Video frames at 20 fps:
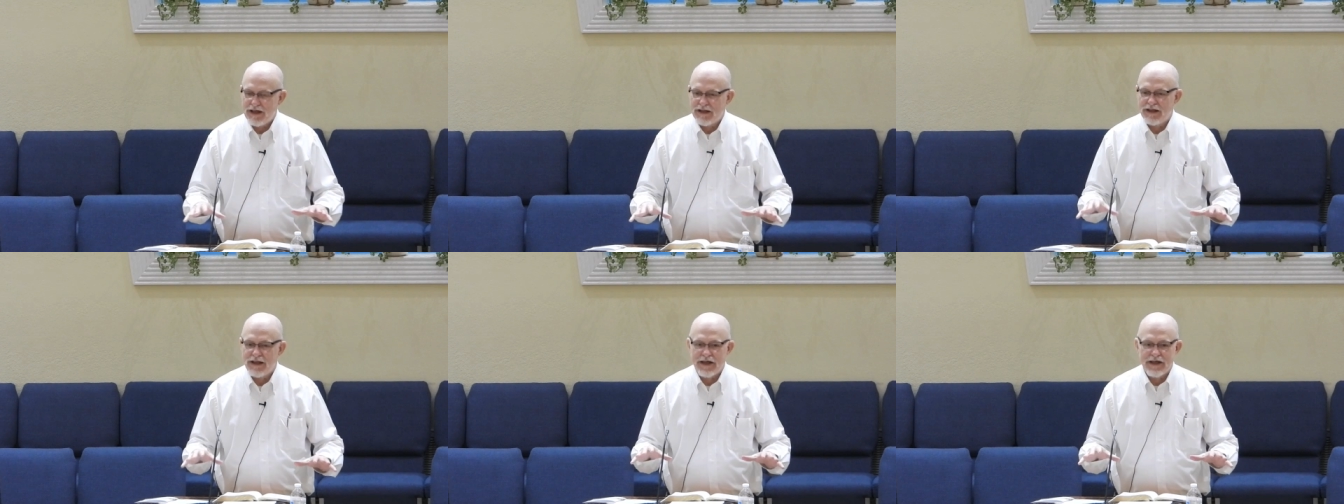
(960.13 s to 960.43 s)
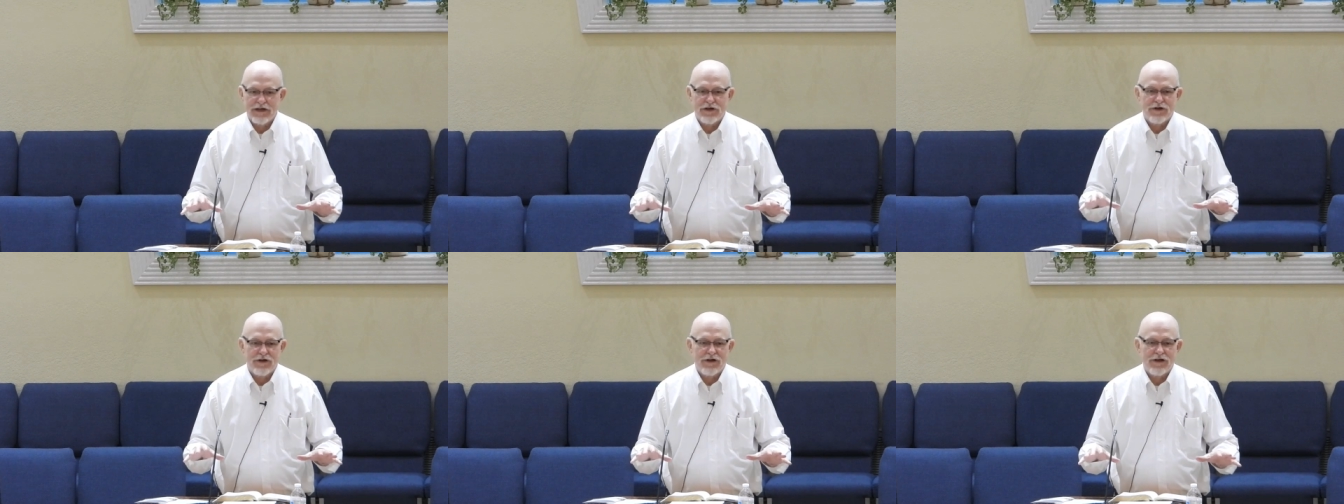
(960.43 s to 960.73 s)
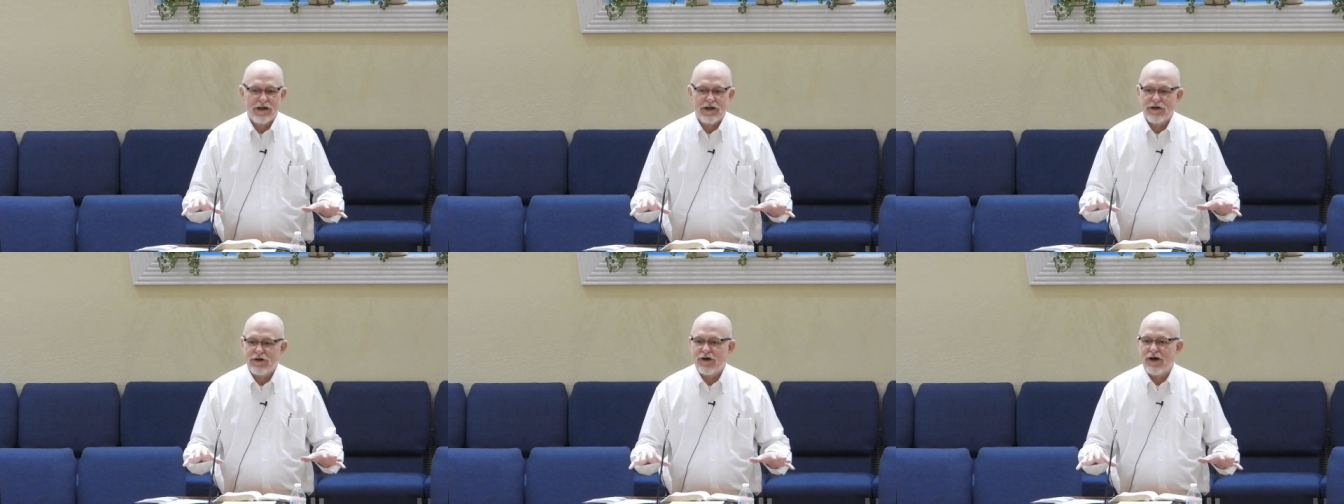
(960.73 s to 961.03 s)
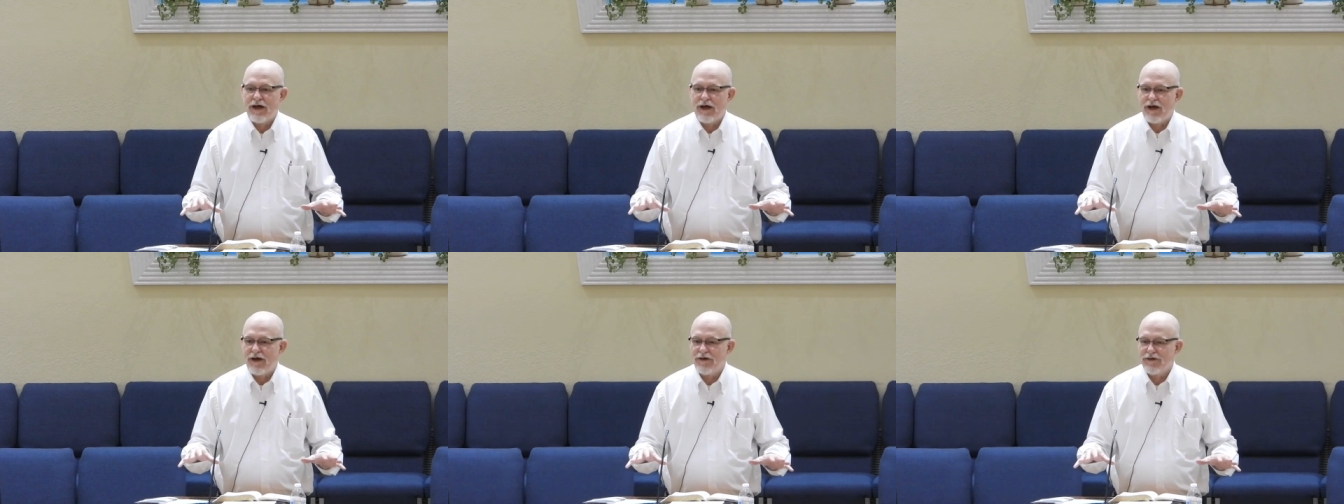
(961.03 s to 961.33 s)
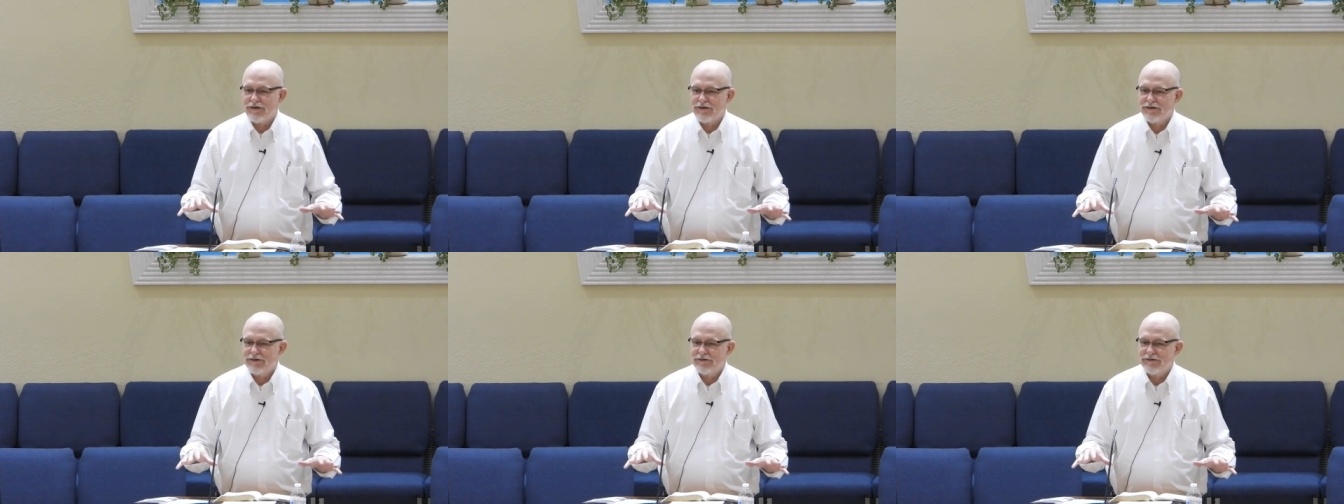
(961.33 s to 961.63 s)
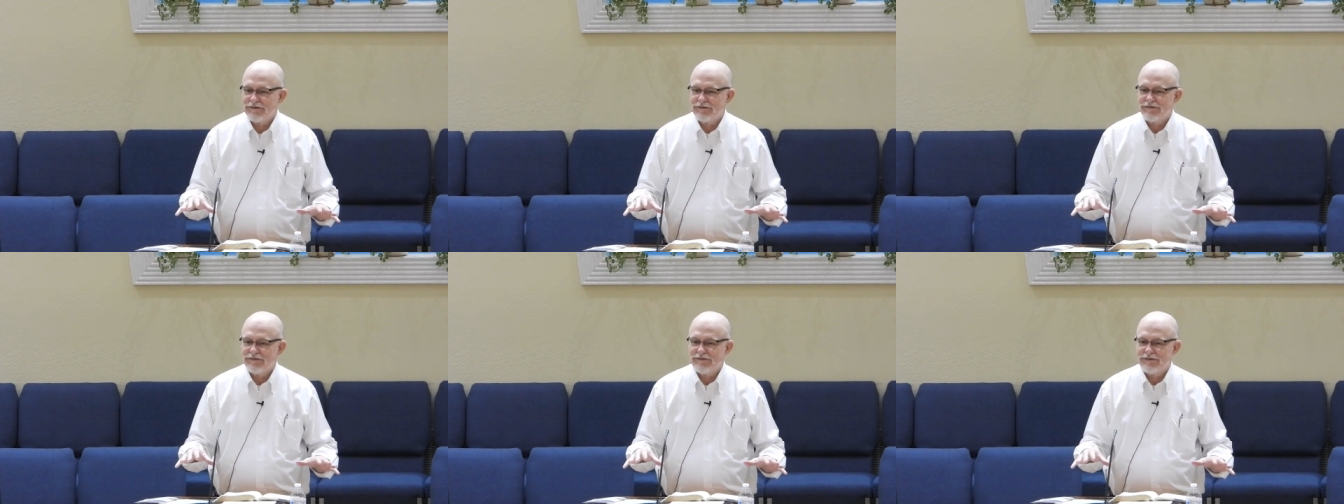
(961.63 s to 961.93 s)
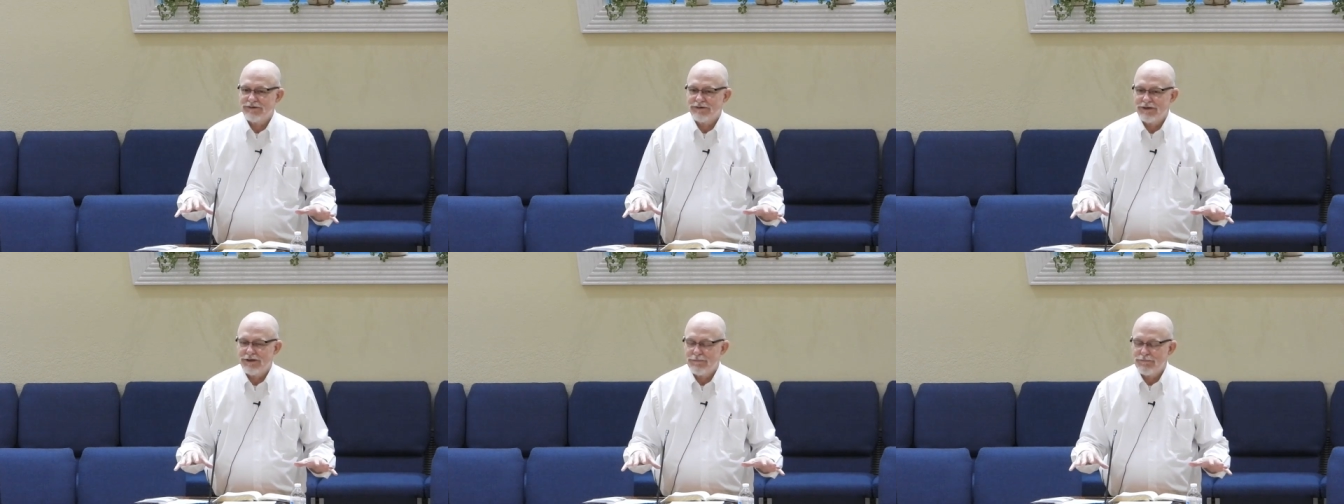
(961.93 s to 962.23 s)
that letter, letter out
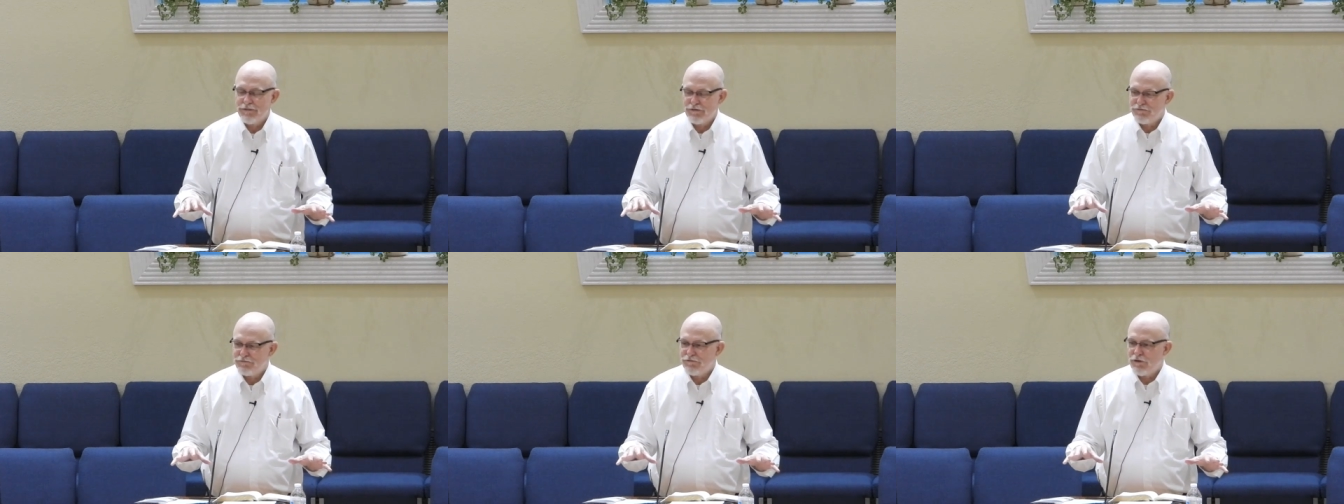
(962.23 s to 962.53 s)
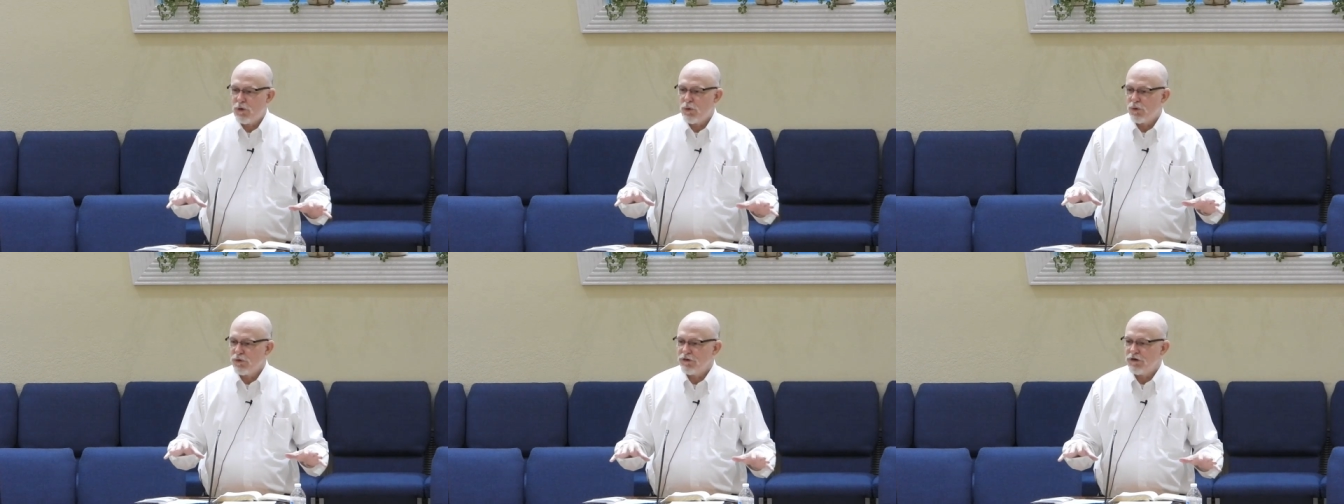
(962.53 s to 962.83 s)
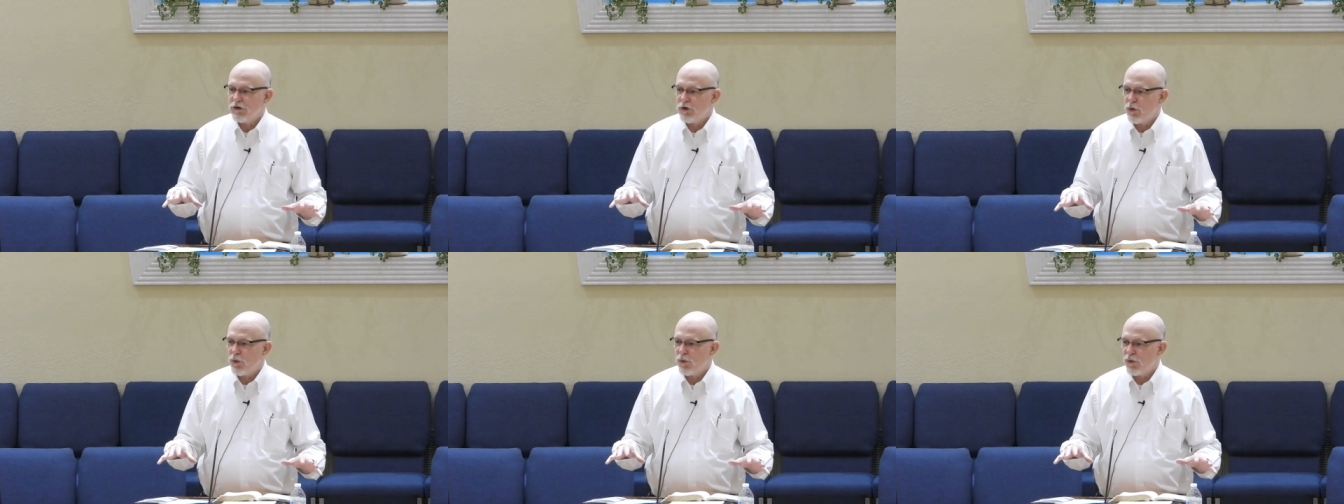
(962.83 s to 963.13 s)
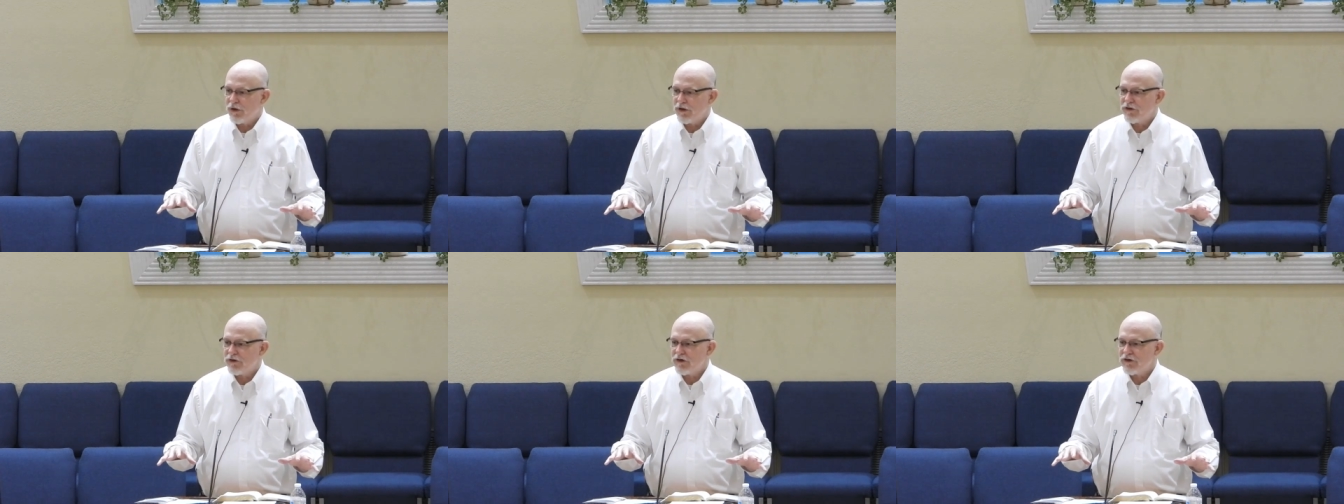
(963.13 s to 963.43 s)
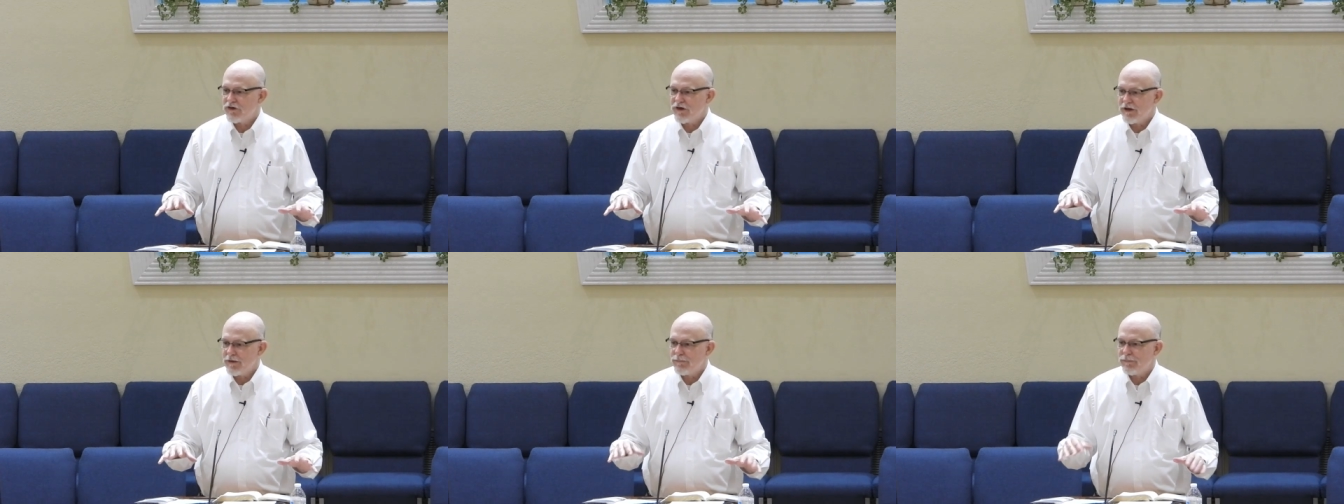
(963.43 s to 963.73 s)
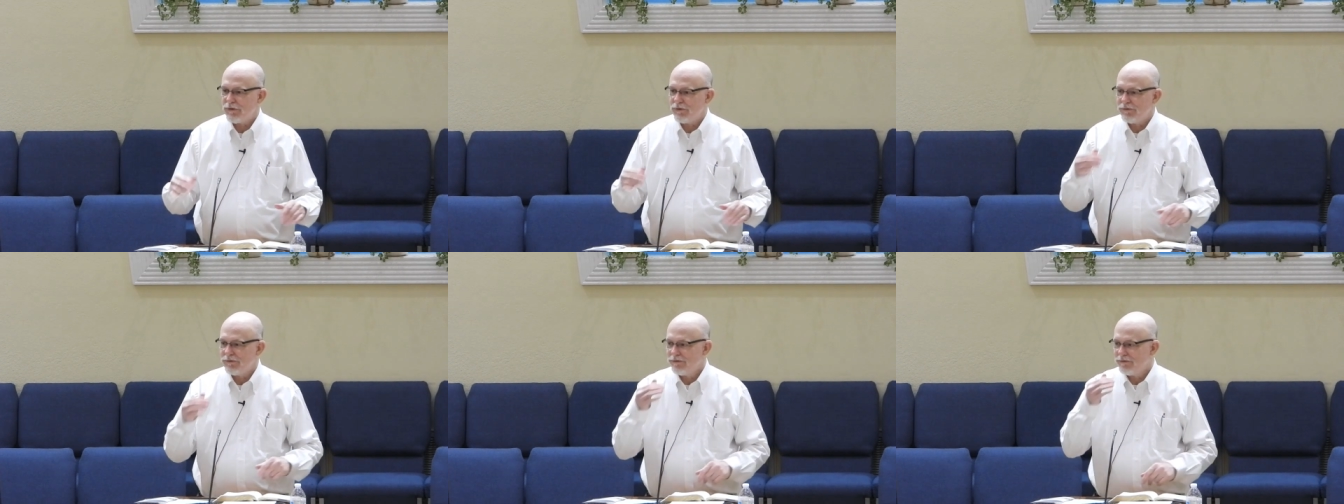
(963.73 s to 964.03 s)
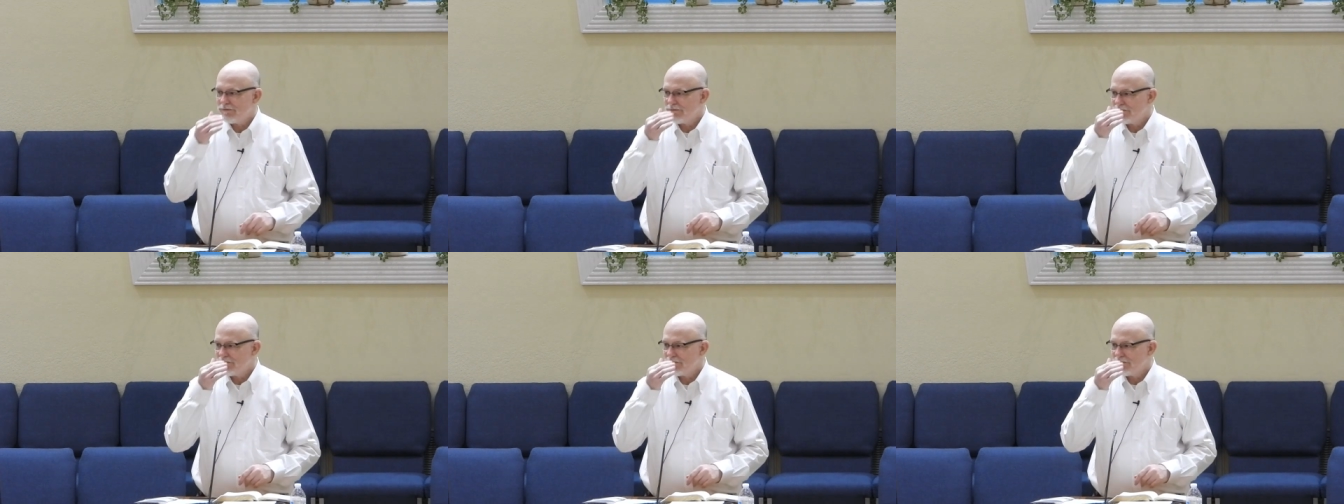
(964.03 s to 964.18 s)
before the Lord in the temple.